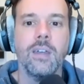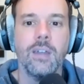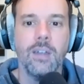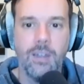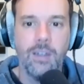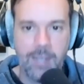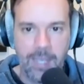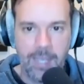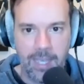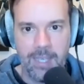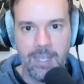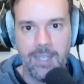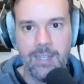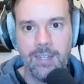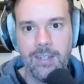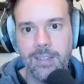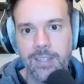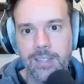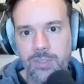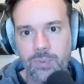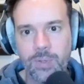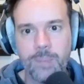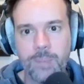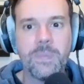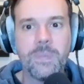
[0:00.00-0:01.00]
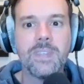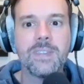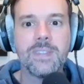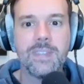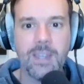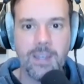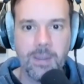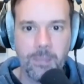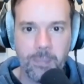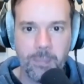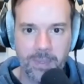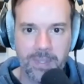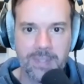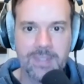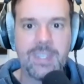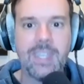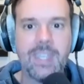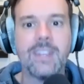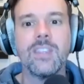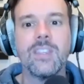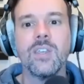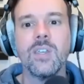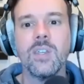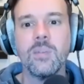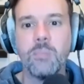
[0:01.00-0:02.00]
okay, let's rip this up, let's
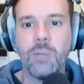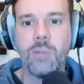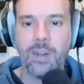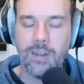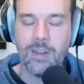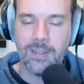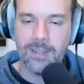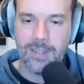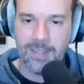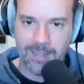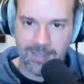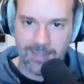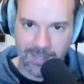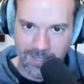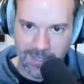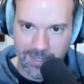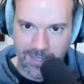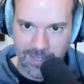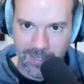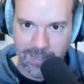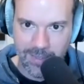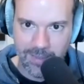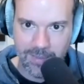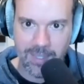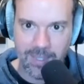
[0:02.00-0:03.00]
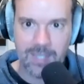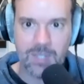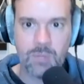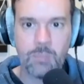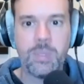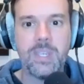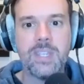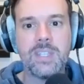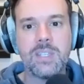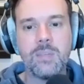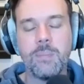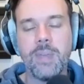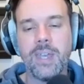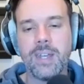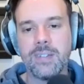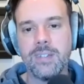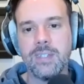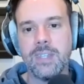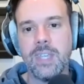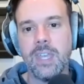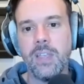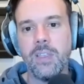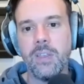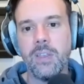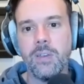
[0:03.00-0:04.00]
take the good parts, let's piece it back
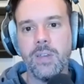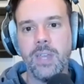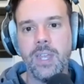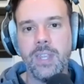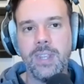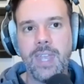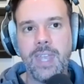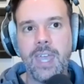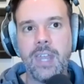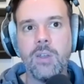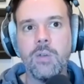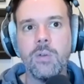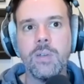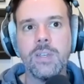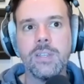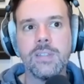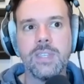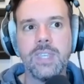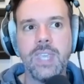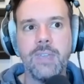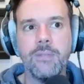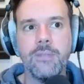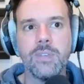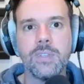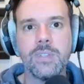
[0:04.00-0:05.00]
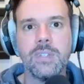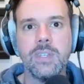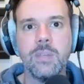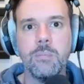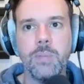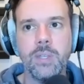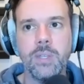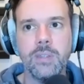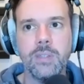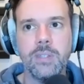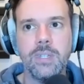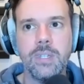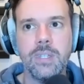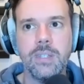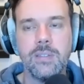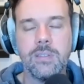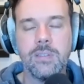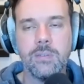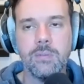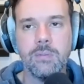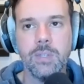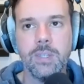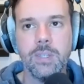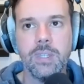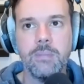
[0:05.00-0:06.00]
together. And that always gave us the ability
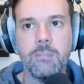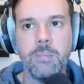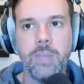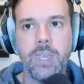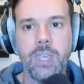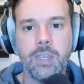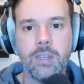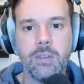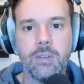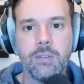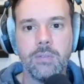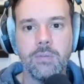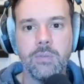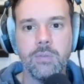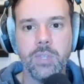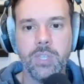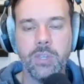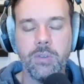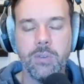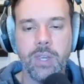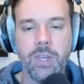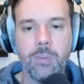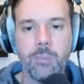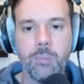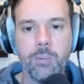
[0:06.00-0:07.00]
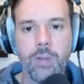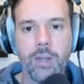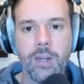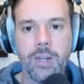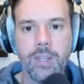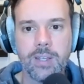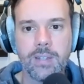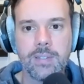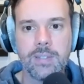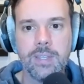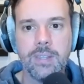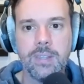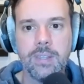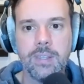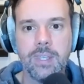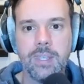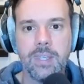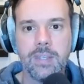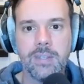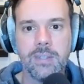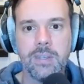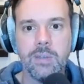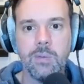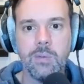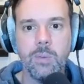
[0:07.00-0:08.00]
to really make really great products, I
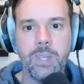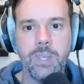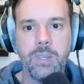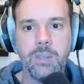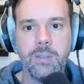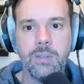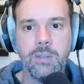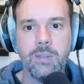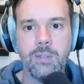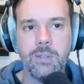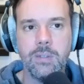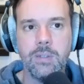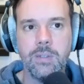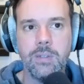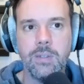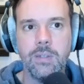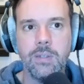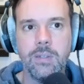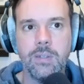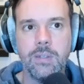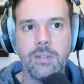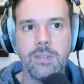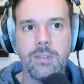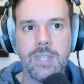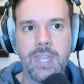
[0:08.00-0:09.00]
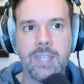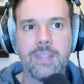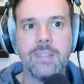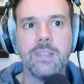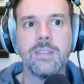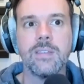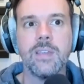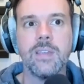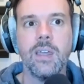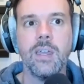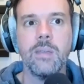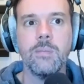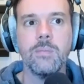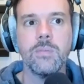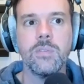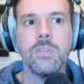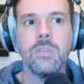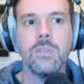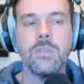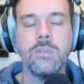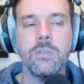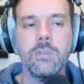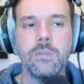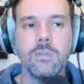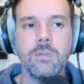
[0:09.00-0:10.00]
think, is that we could take the time
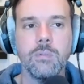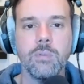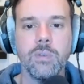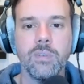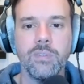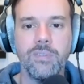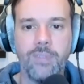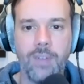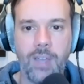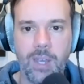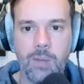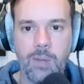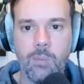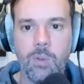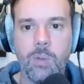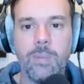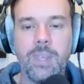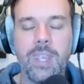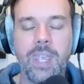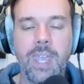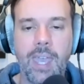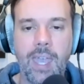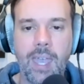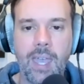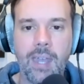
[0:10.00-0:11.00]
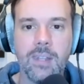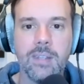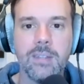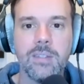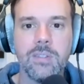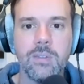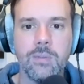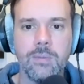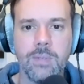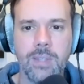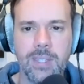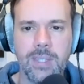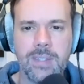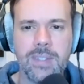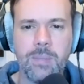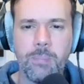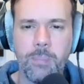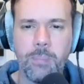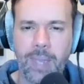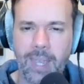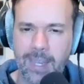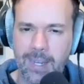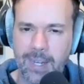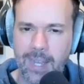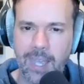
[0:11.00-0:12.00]
to refine what we had and to really
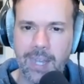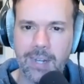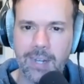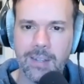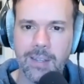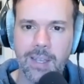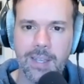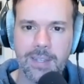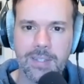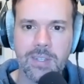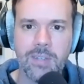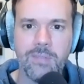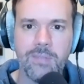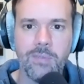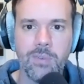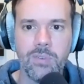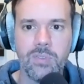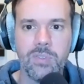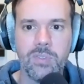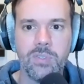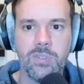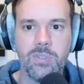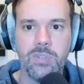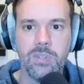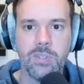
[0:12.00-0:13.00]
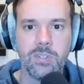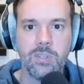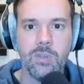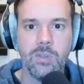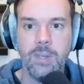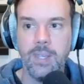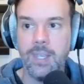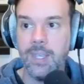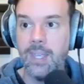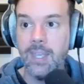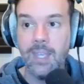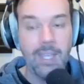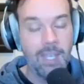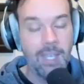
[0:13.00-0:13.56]
sit back and analyze it, versus just going,